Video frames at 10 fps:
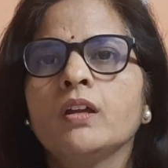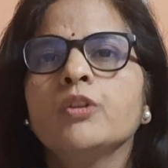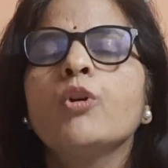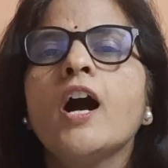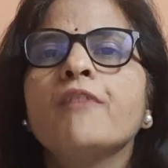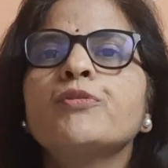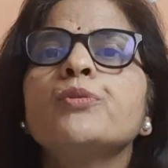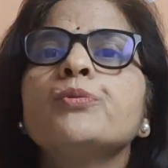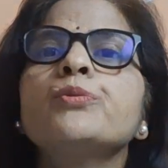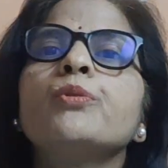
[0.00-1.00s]
you have to
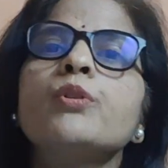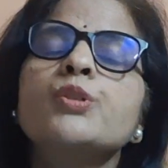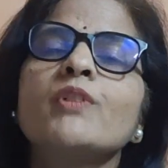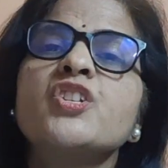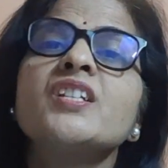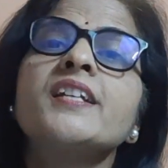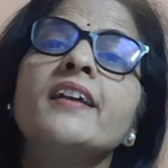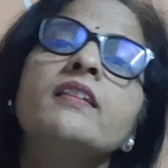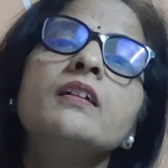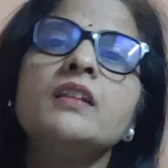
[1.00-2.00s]
do those questions
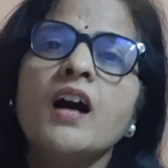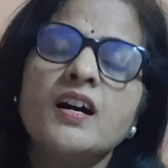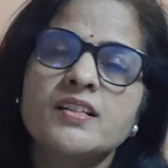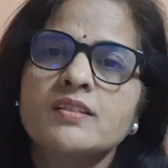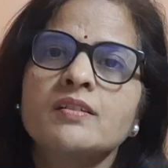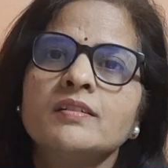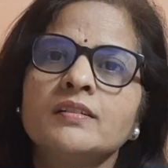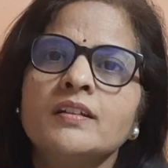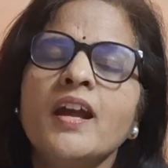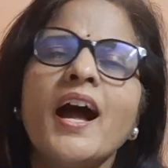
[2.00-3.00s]
at the last,
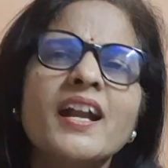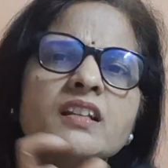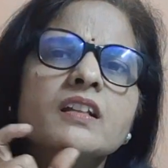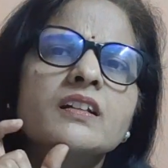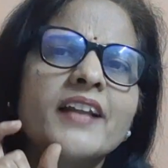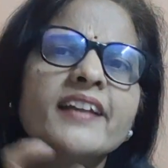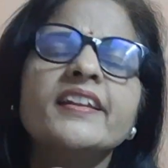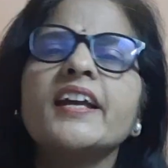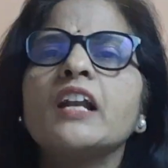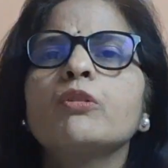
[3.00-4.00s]
and the
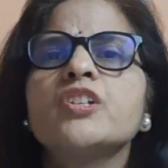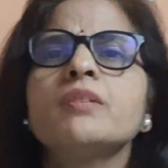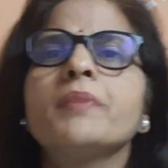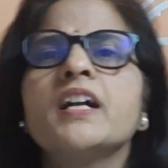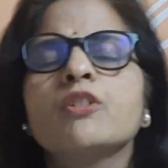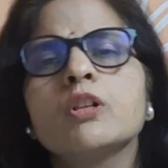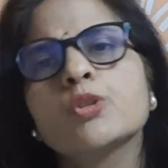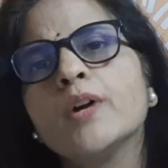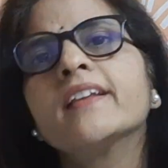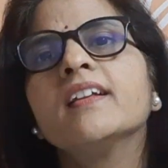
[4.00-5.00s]
lengthy calculation part
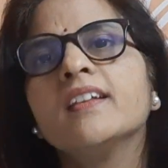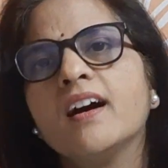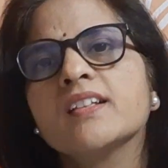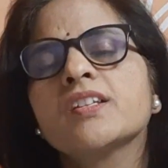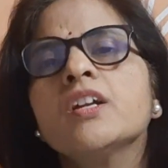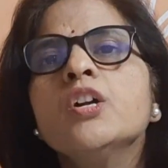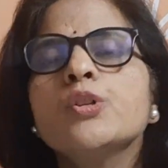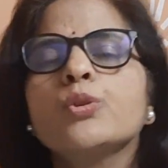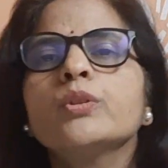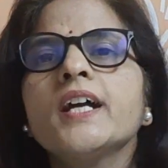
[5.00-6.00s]
also at the last,
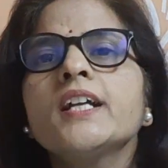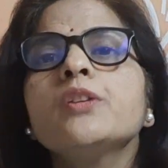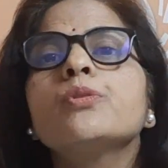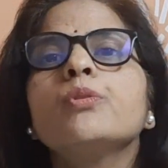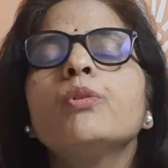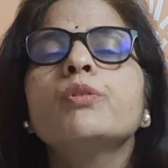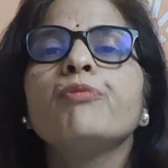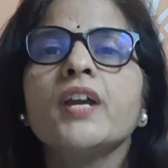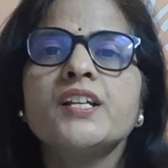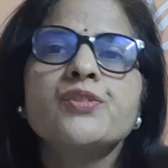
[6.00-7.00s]
so that you don't
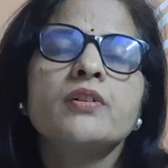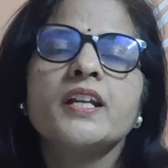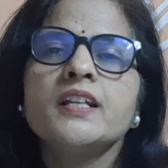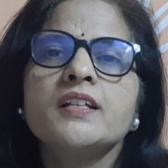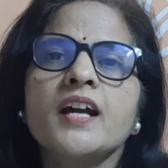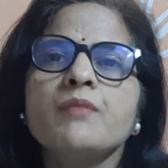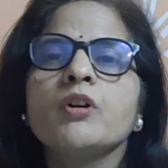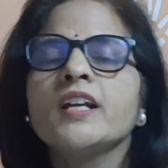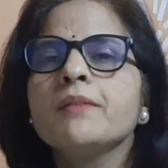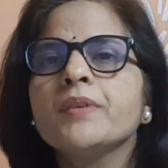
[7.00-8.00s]
waste on any time
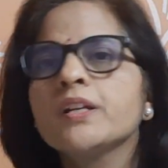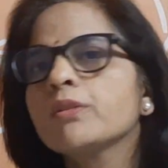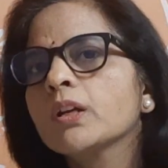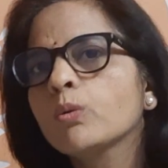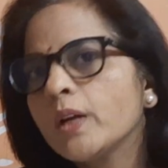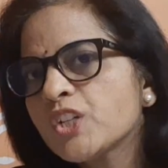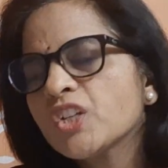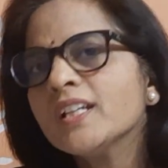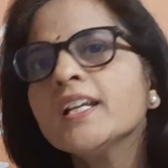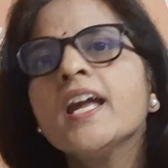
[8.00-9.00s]
on any particular
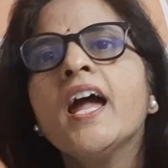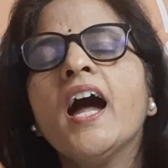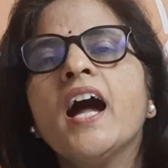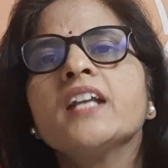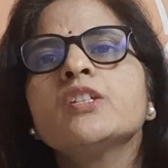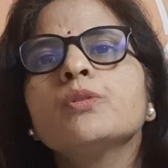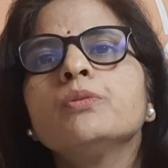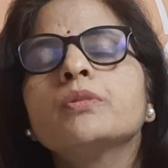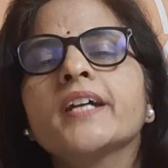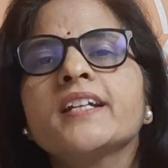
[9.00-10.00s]
question and
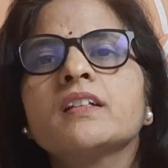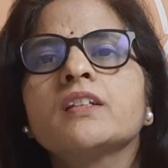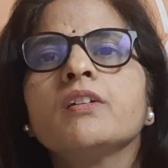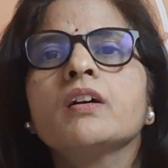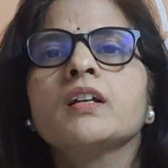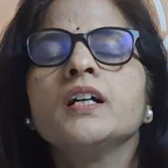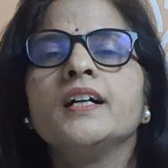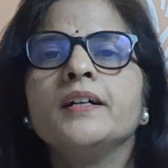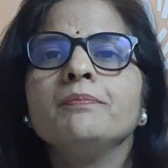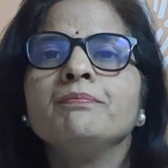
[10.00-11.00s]
you get
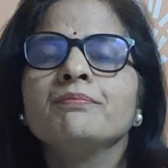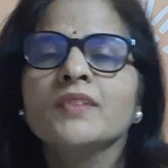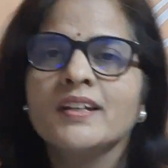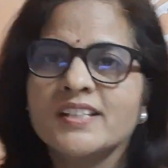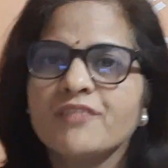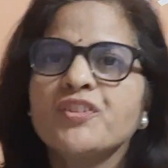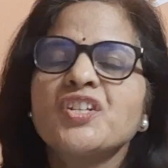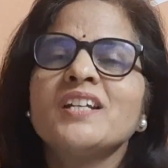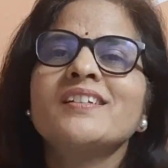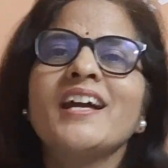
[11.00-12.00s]
your
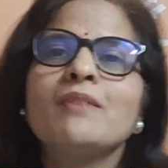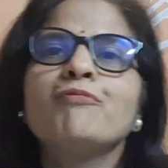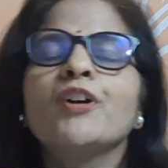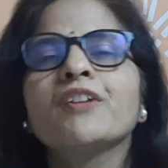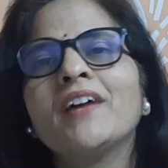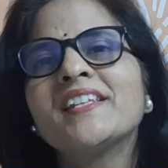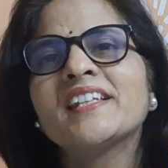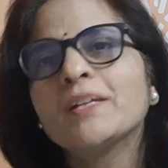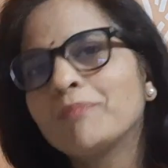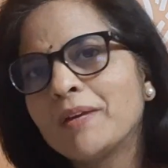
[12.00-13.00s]
sufficient time for
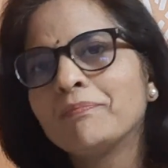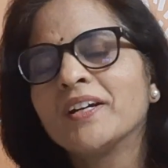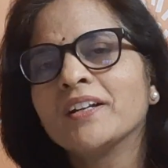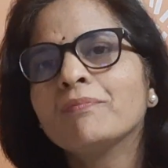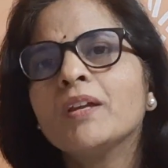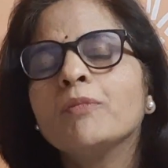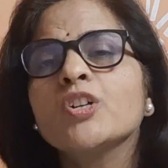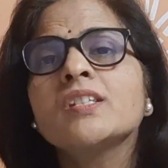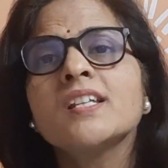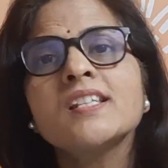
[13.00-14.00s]
revising the paper.
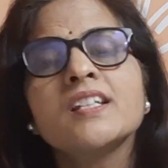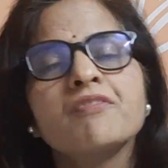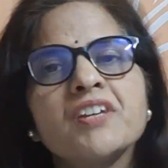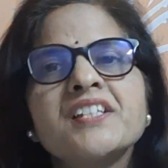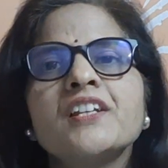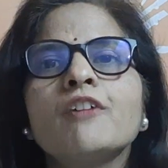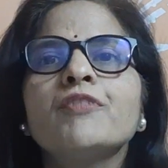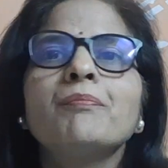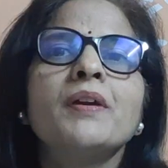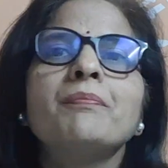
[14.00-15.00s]
Because this revision of
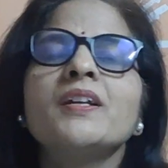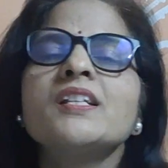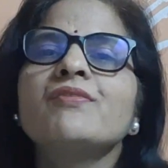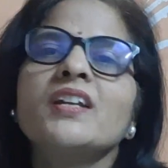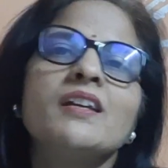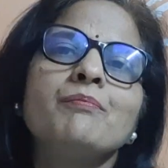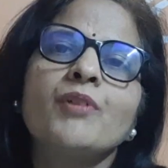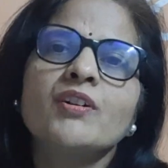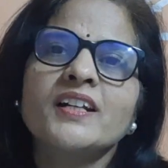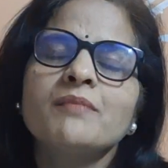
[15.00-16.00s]
the paper is very
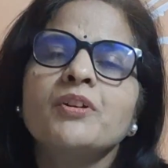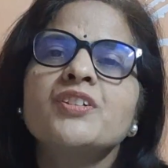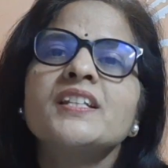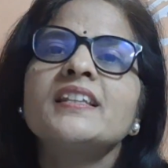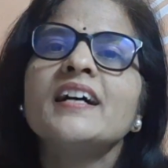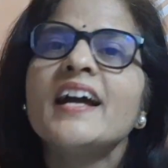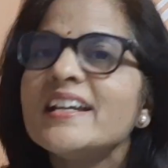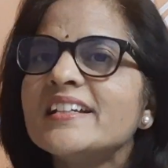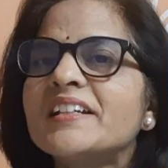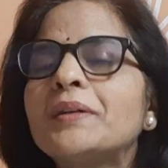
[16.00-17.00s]
important, because in the
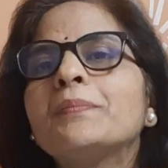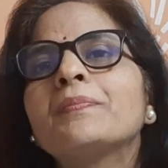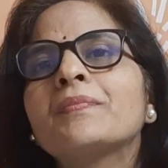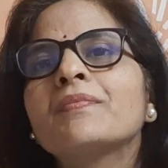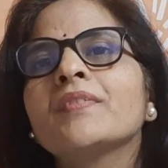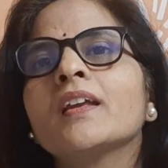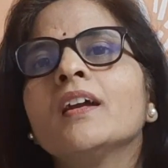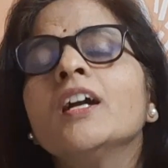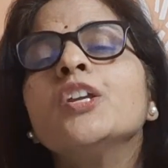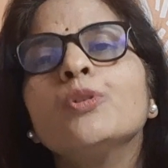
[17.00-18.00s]
end,
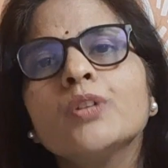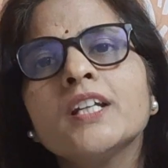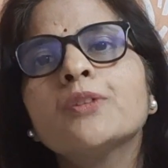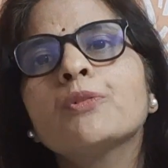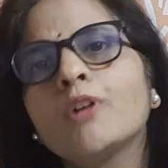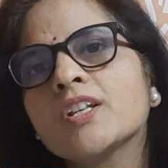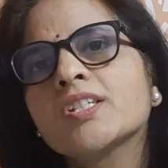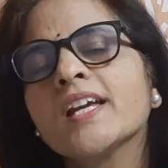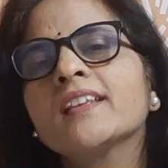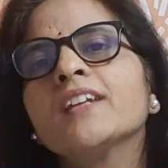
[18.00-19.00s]
you need to cross
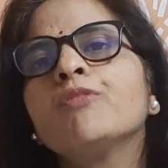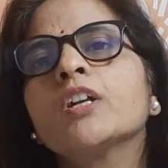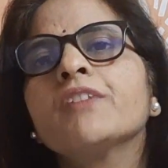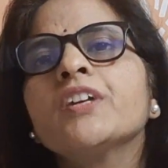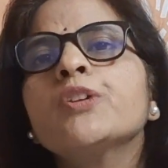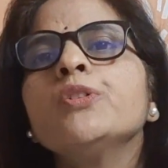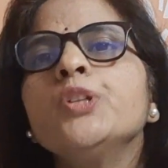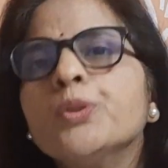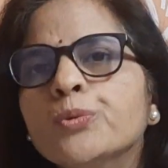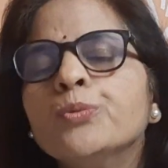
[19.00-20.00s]
check that whatever you
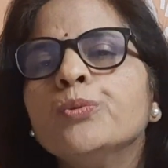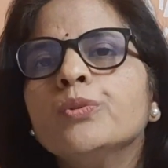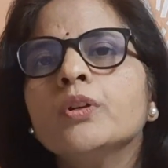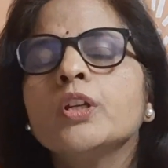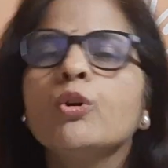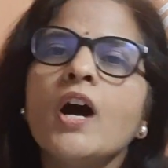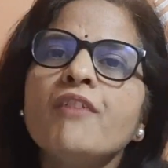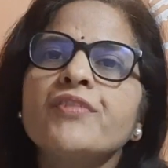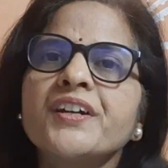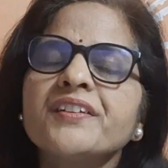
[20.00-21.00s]
knew, you
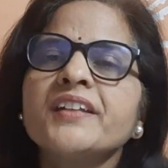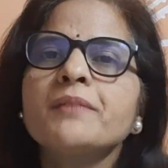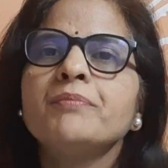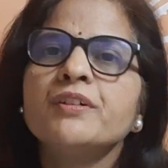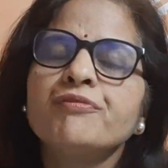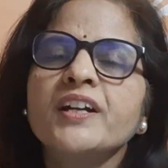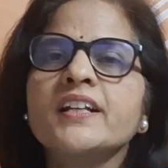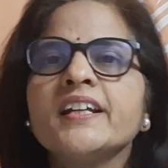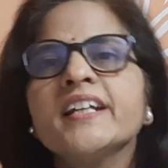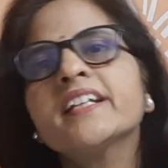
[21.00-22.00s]
have written that
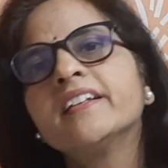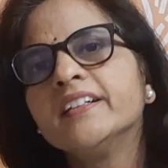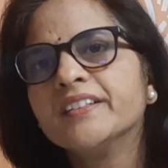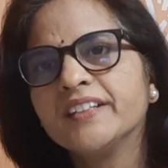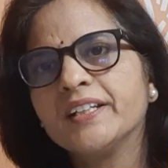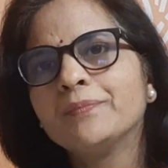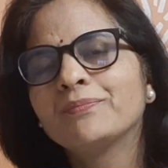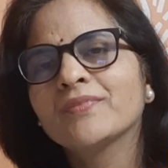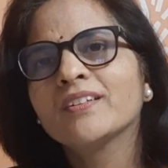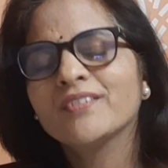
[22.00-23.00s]
perfectly and clearly,
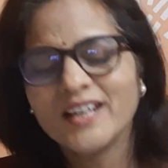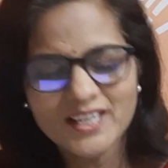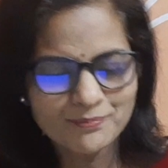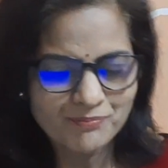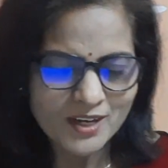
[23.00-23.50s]
right?